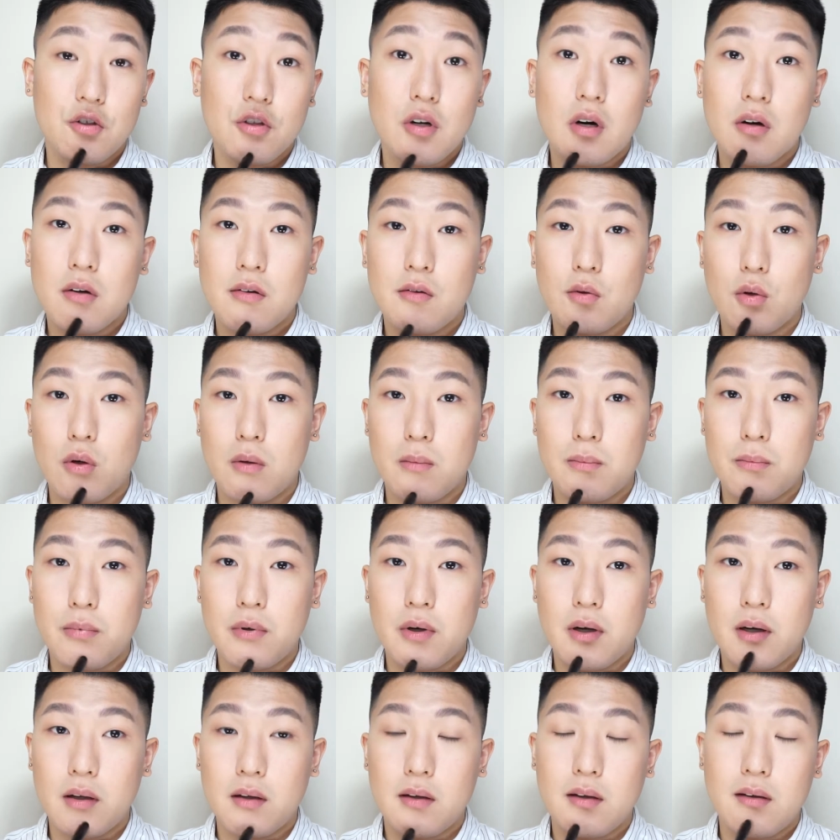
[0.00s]
drugstore
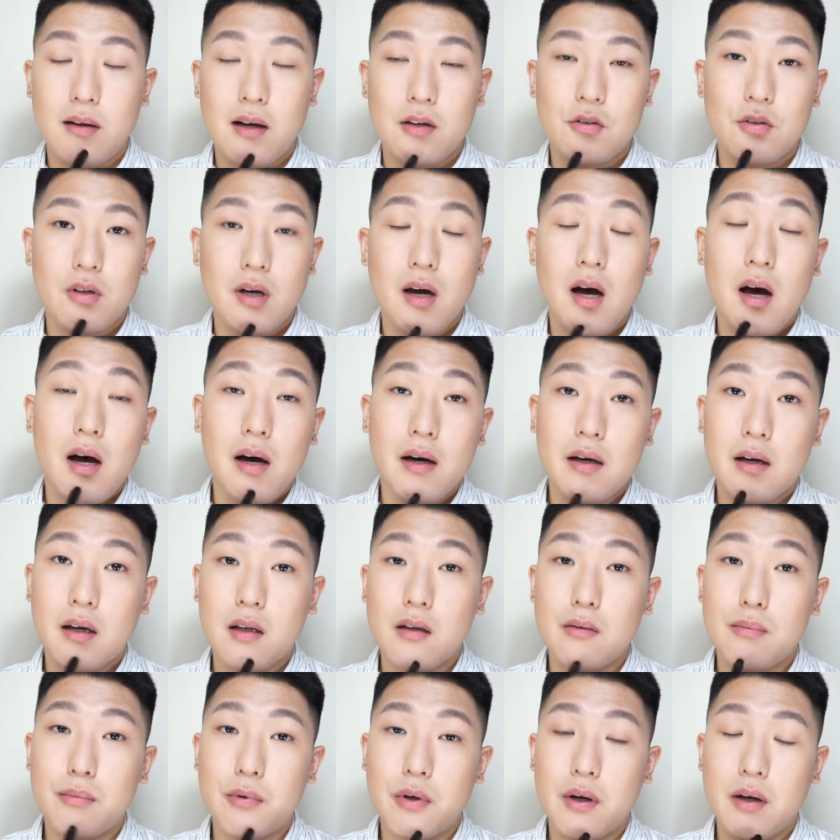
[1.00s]
brand, it's actually a
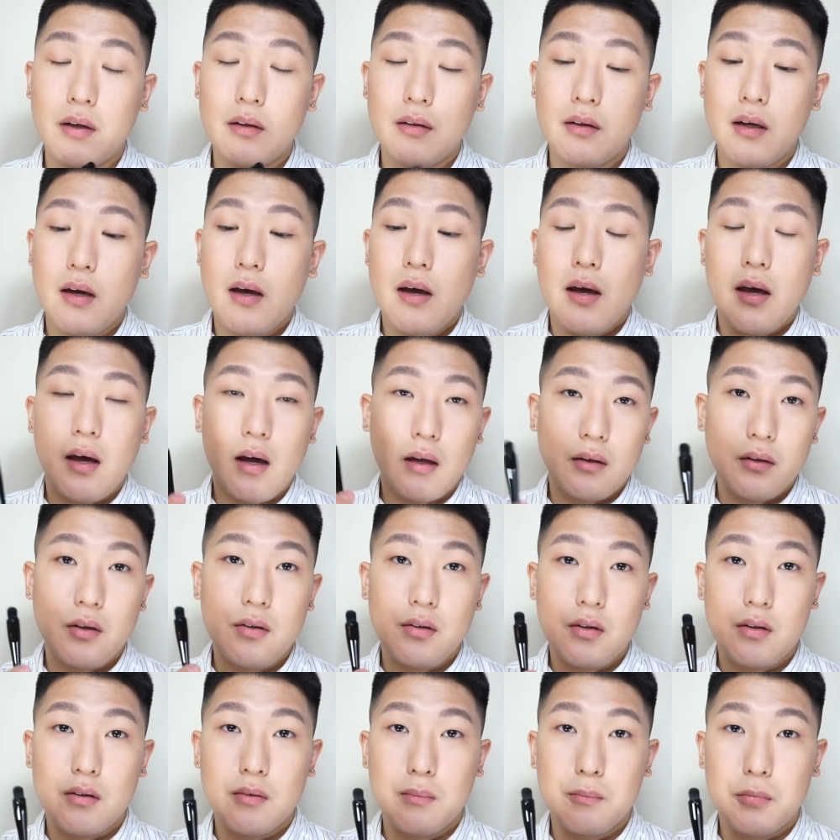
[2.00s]
high-end brand, and
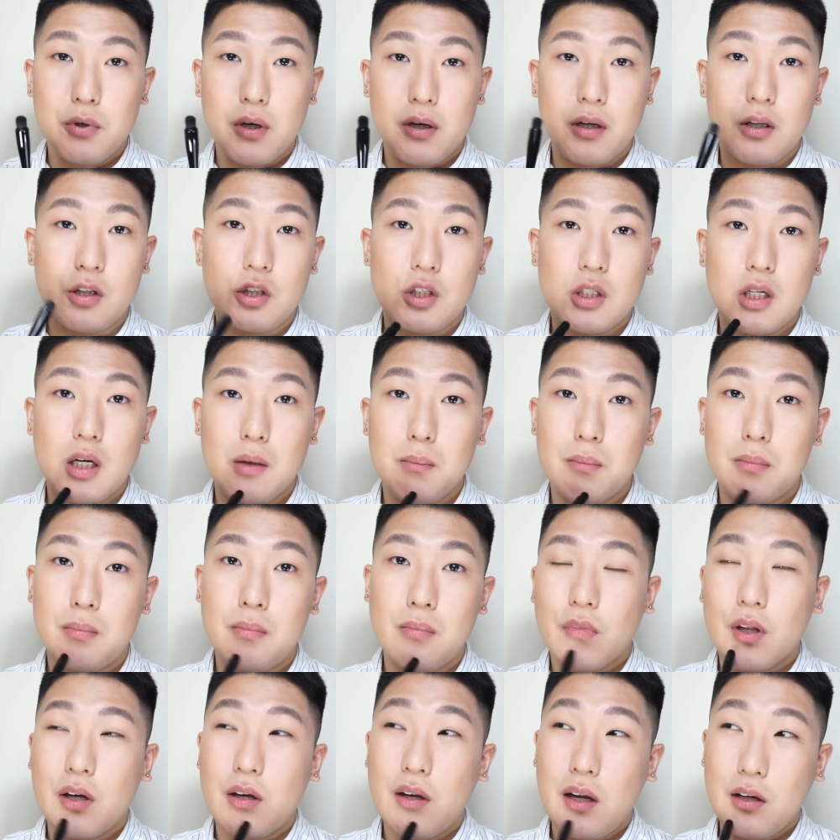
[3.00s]
this is pretty cheap.
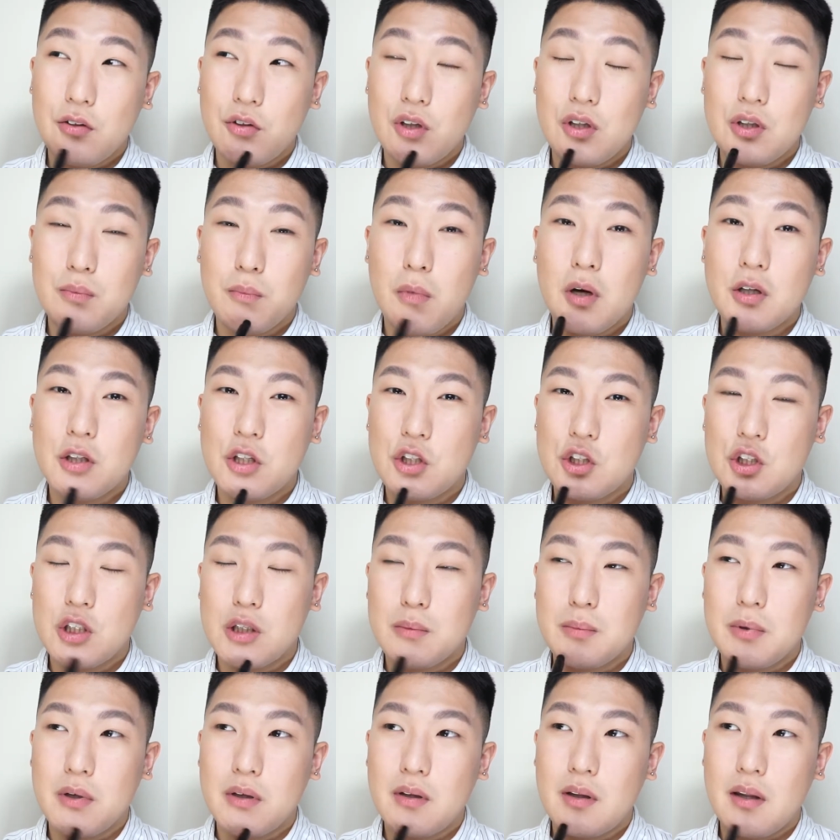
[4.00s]
It's actually much
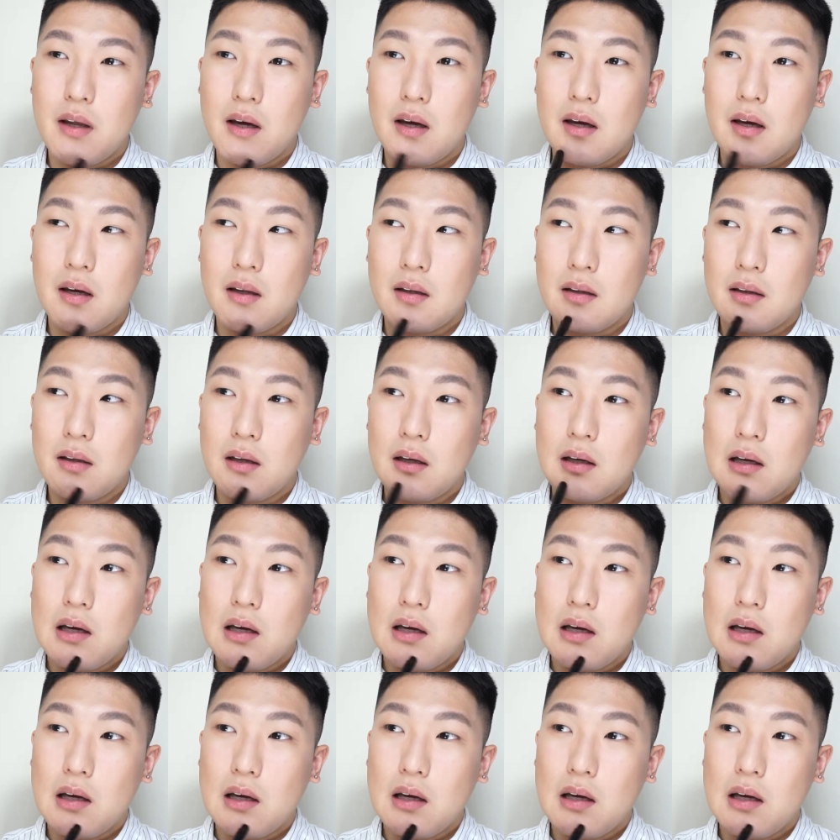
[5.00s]
cheaper than